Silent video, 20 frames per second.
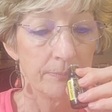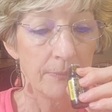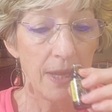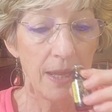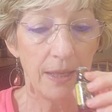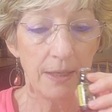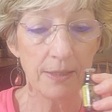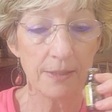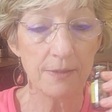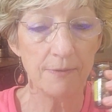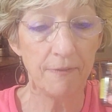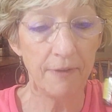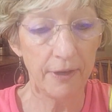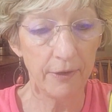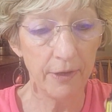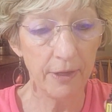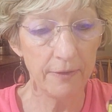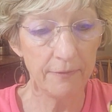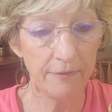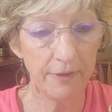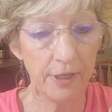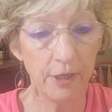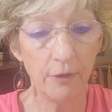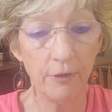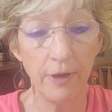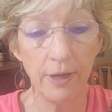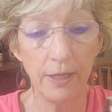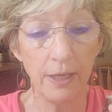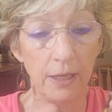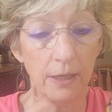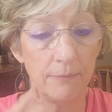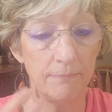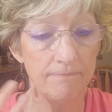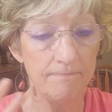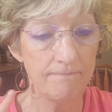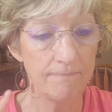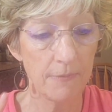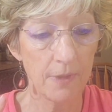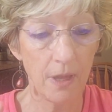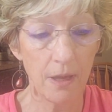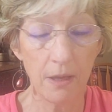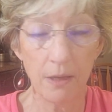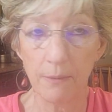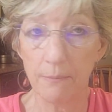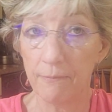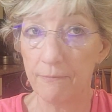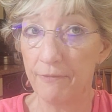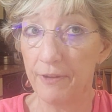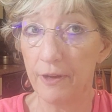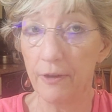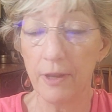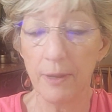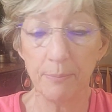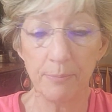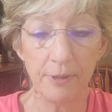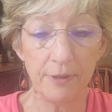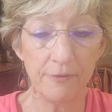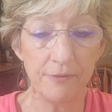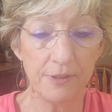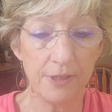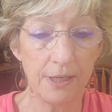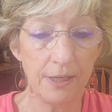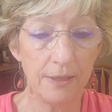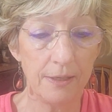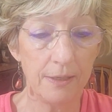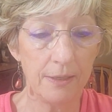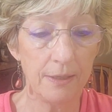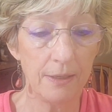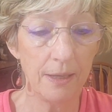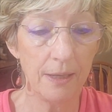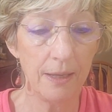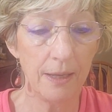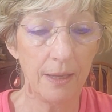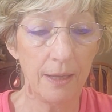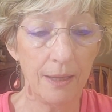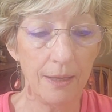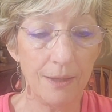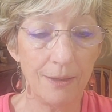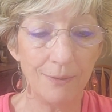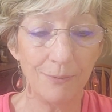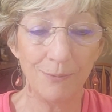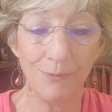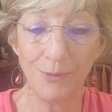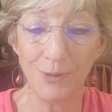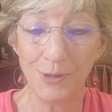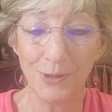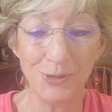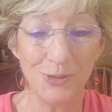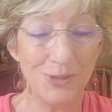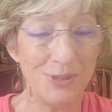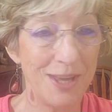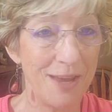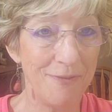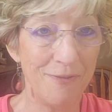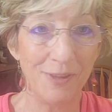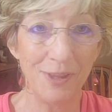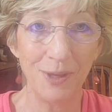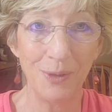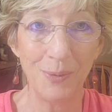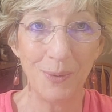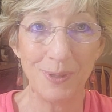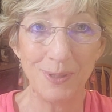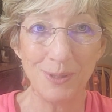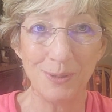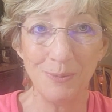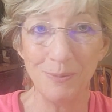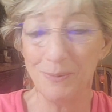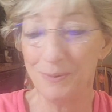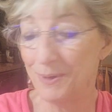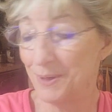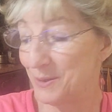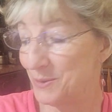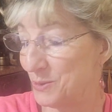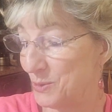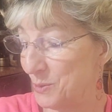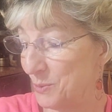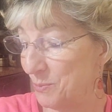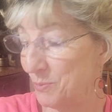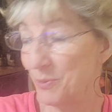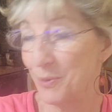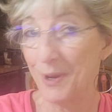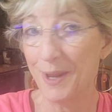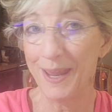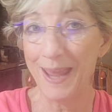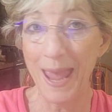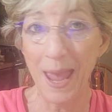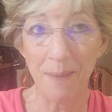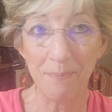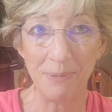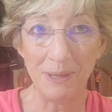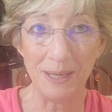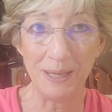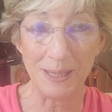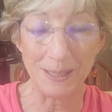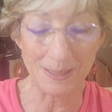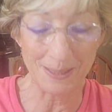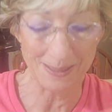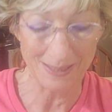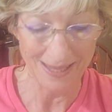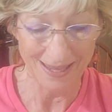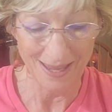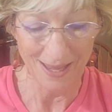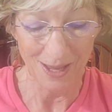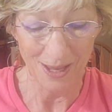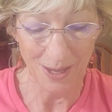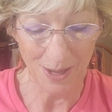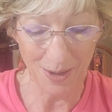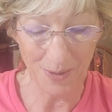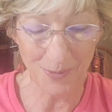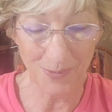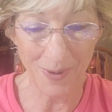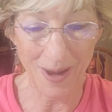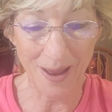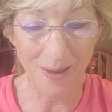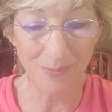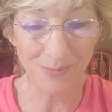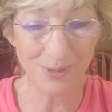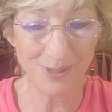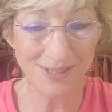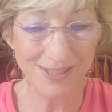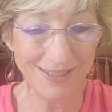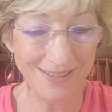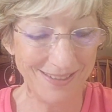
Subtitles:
and it's very invigorating, very uplifting. Is definitely going to bring happiness around